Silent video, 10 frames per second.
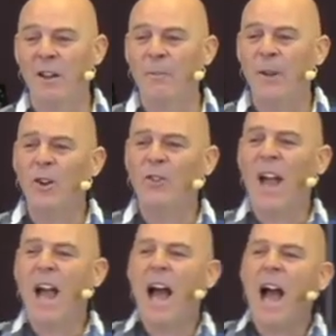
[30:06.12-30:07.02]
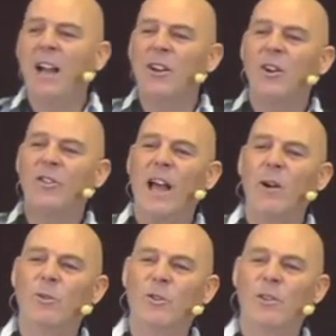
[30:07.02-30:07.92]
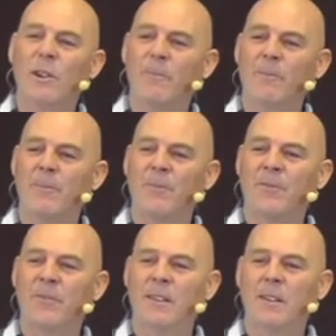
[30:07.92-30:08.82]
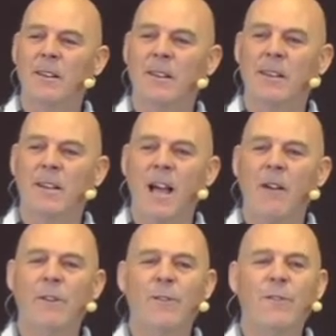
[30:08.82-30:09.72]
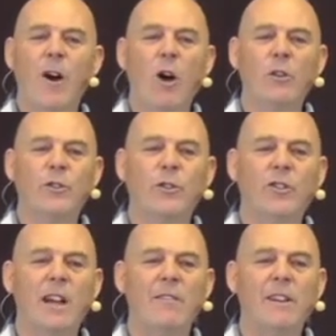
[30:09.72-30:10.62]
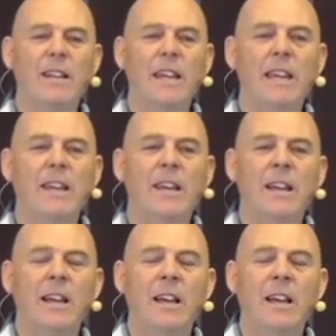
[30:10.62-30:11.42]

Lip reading: Because our heart goes out to them. And the fall, scrape the knee.